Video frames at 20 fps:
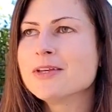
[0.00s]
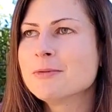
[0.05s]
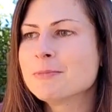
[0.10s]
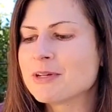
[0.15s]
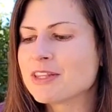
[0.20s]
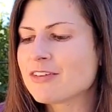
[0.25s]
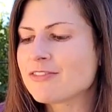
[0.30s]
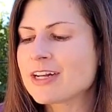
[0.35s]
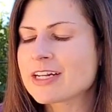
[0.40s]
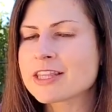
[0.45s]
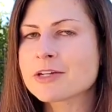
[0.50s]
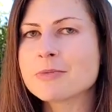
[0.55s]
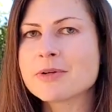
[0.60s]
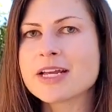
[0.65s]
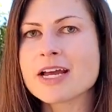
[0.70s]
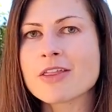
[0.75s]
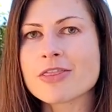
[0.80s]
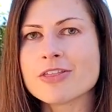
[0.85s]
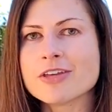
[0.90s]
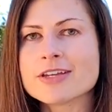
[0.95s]
But the fact that we
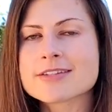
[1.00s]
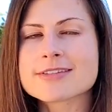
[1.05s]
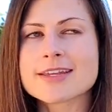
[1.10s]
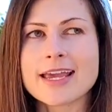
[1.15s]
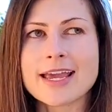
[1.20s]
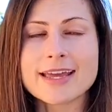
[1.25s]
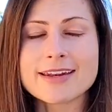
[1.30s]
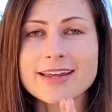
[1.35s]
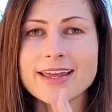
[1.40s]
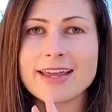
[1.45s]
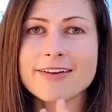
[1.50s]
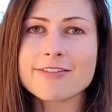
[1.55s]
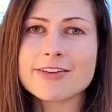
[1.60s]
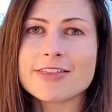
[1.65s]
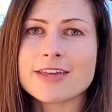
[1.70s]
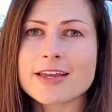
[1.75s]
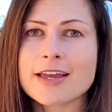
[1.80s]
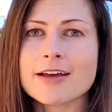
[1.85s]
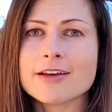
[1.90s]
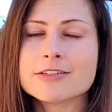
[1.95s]
got this and
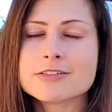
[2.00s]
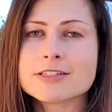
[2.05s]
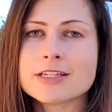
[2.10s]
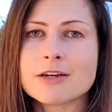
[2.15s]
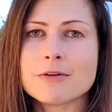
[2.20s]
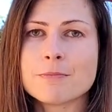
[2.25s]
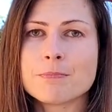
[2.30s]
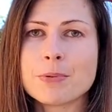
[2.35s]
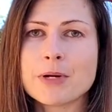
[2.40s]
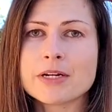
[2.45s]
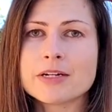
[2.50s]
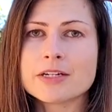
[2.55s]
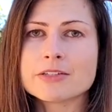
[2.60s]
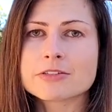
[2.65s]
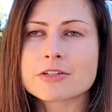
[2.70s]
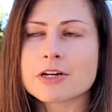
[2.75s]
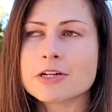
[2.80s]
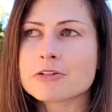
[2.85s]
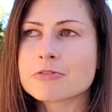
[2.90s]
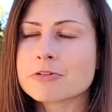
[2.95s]
everything else at Paradise
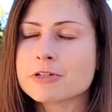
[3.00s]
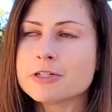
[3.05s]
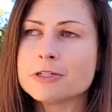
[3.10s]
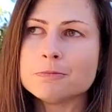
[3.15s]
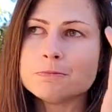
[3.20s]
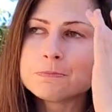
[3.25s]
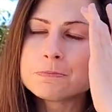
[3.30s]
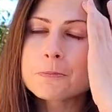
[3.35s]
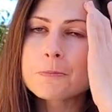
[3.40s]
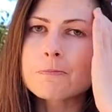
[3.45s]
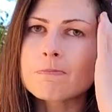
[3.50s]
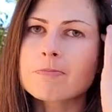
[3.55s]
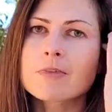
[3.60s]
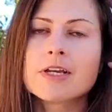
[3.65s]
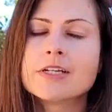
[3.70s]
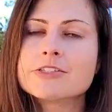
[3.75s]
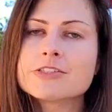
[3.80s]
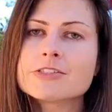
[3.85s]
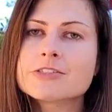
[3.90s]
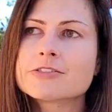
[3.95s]
Garden Grill,
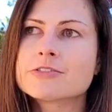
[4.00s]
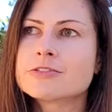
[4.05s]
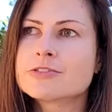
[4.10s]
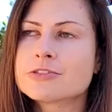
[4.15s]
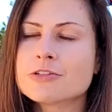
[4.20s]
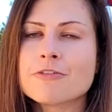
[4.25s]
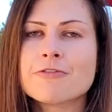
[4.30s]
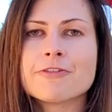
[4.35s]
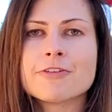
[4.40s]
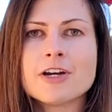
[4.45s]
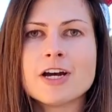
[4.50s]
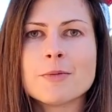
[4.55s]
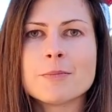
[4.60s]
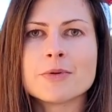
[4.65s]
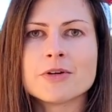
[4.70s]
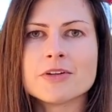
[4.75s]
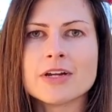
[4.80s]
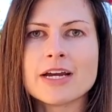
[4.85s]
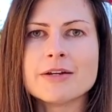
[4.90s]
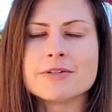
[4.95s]
it's just so
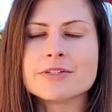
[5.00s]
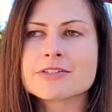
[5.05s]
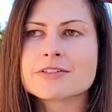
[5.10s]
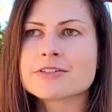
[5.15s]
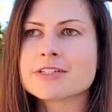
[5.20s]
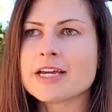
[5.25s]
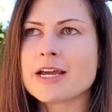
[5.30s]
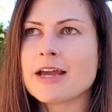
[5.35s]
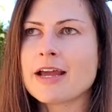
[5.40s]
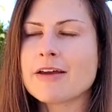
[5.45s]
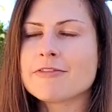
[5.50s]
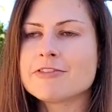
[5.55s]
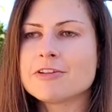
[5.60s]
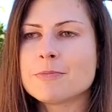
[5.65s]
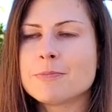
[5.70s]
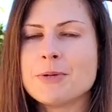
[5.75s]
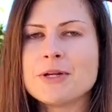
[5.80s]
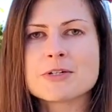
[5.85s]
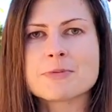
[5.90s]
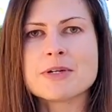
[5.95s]
phenomenal. I just I have to
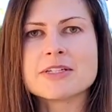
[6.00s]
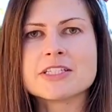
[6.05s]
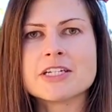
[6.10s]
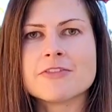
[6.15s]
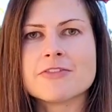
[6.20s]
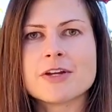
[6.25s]
pinch myself.